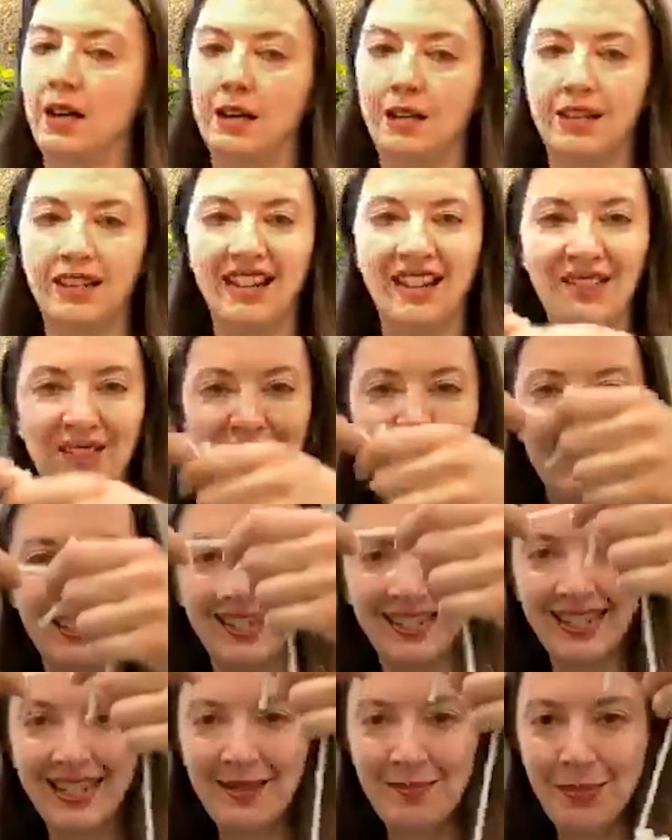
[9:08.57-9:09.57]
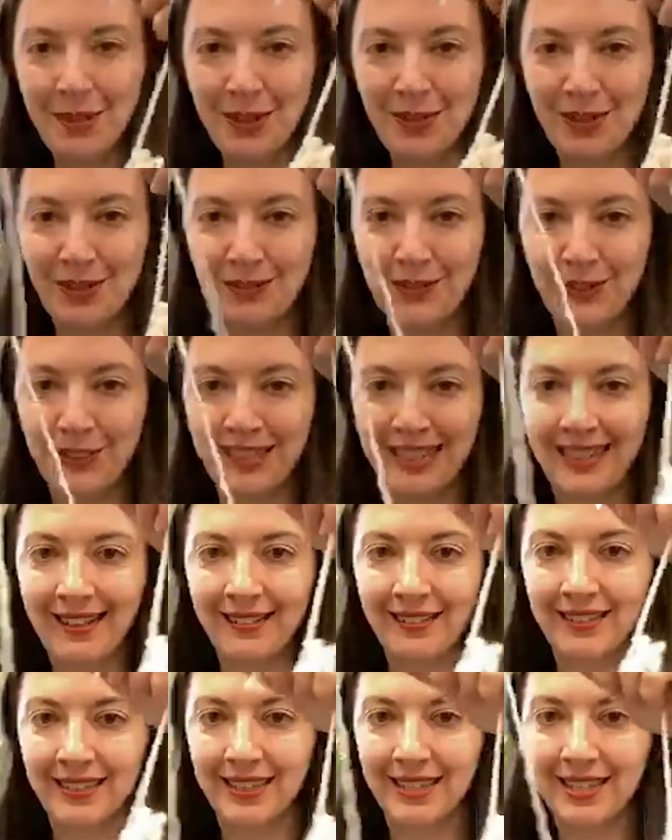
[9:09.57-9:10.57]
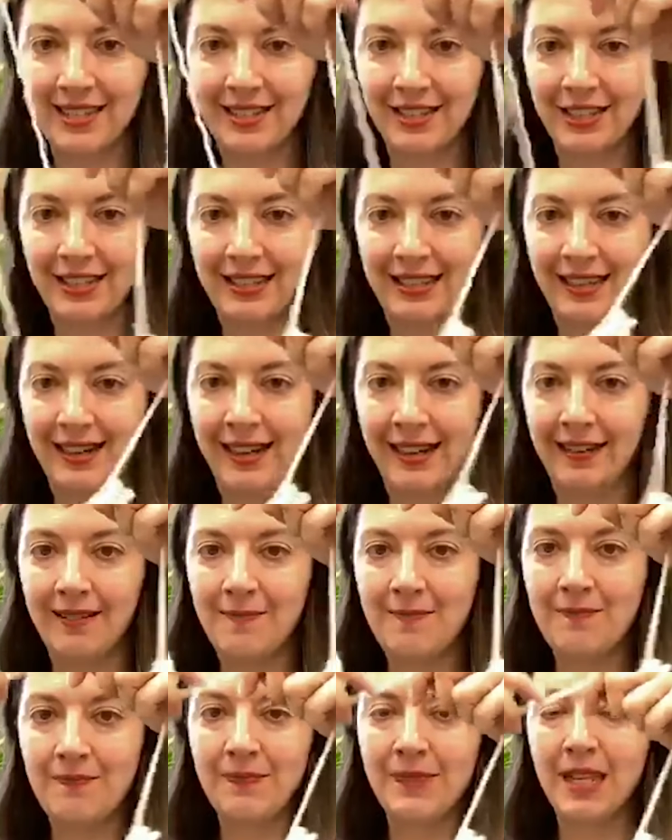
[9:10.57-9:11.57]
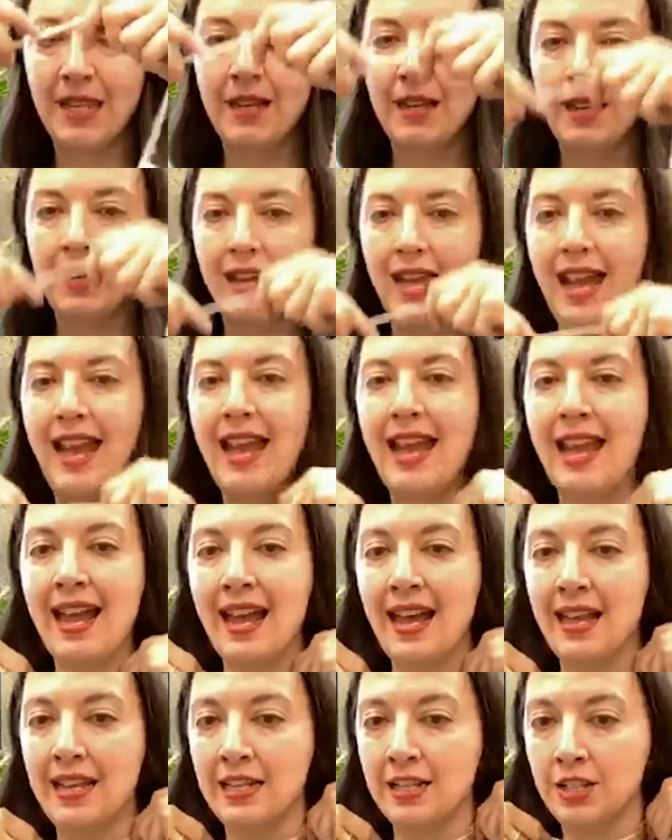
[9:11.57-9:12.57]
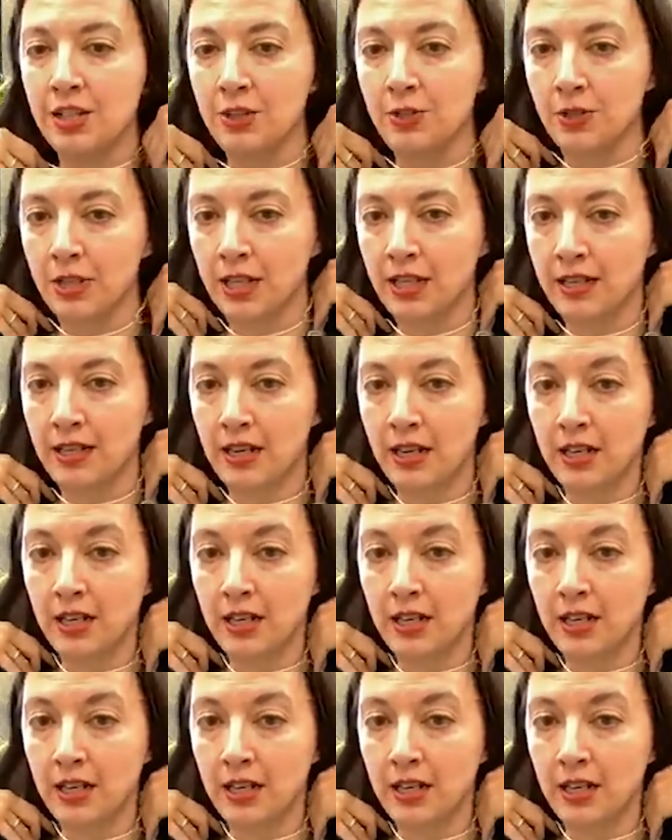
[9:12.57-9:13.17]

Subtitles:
a really beautiful necklace. Look at that. And you can